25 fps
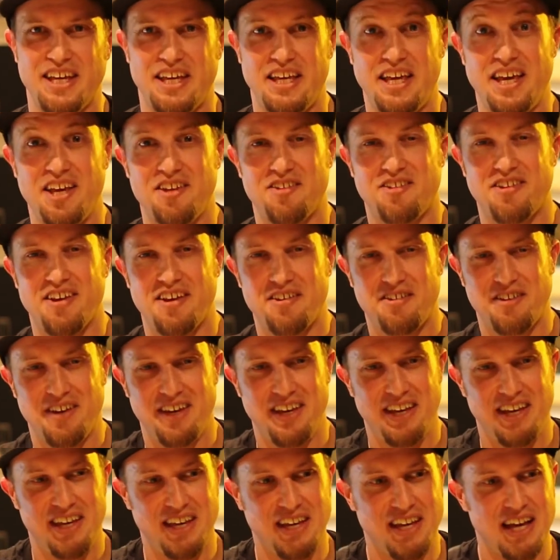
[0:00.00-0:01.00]
Yes,
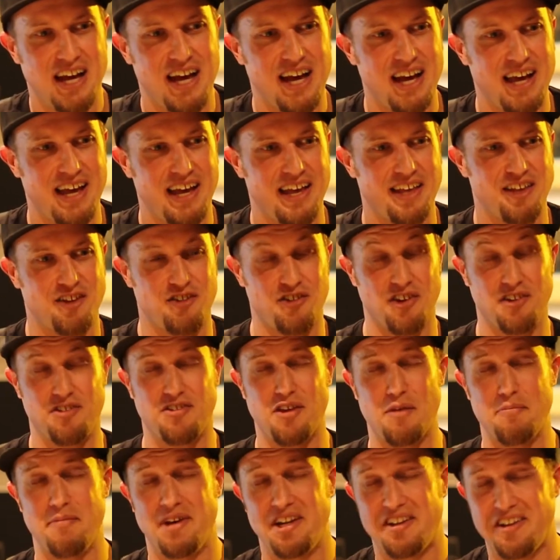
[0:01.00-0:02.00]
actually, I just
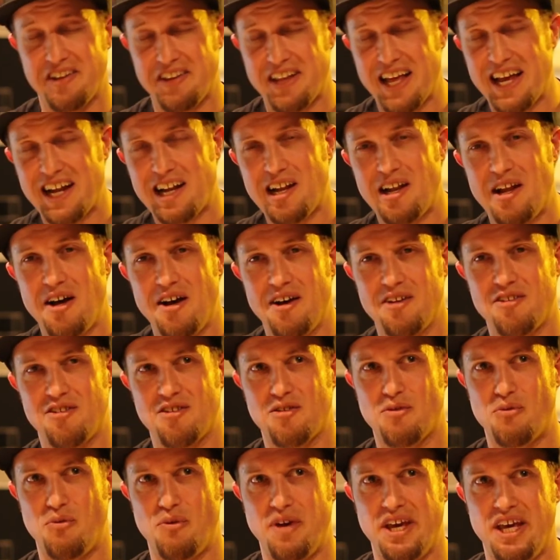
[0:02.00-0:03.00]
submitted that
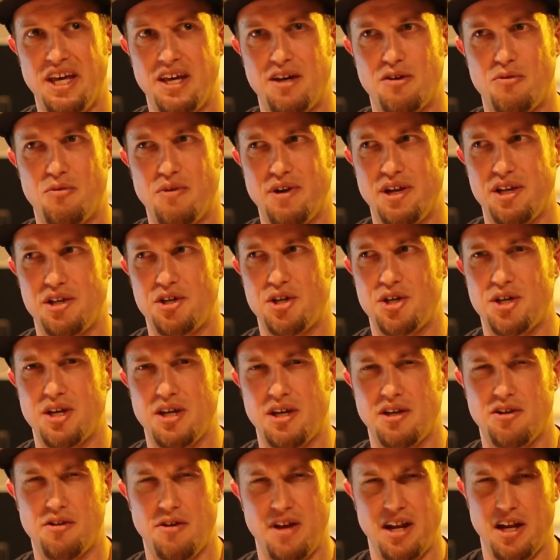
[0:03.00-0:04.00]
last week, which
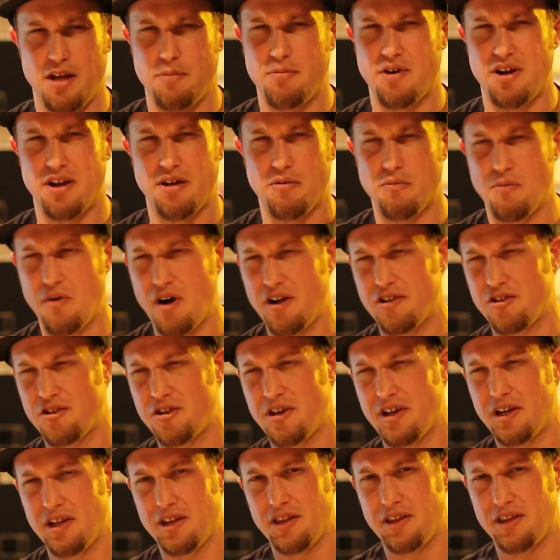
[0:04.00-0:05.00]
to anybody
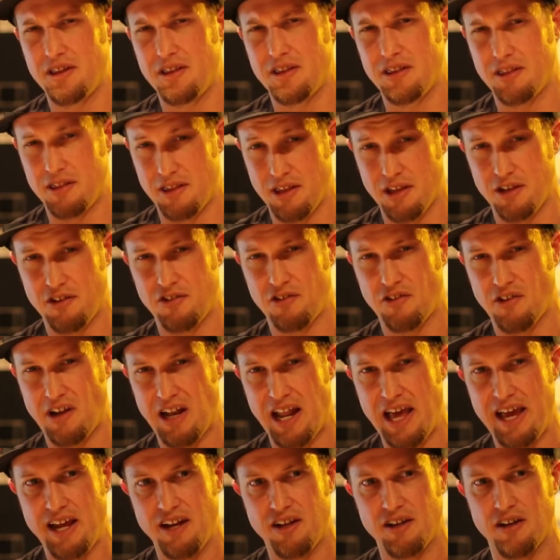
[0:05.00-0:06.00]
watching this
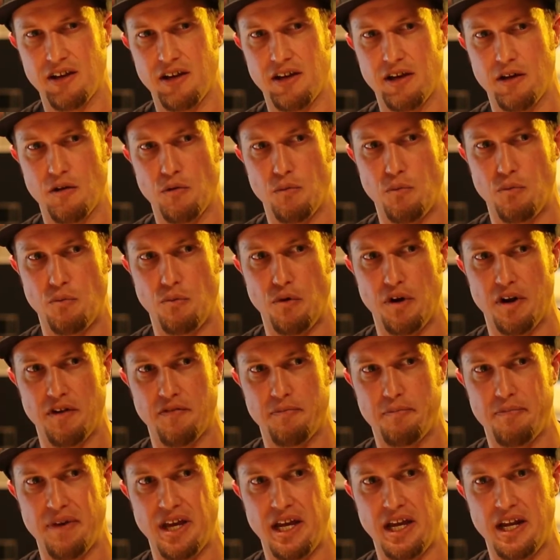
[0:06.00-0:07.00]
later would
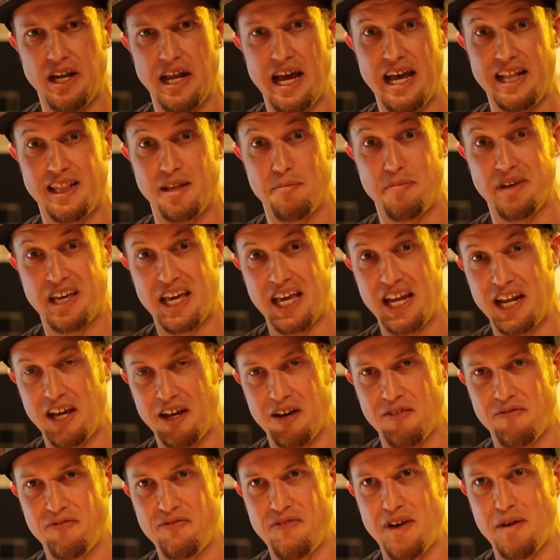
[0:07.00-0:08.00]
have been at the beginning
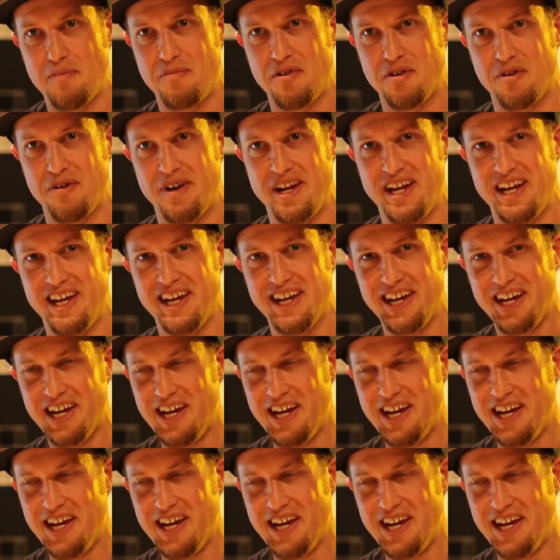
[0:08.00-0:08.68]
of February.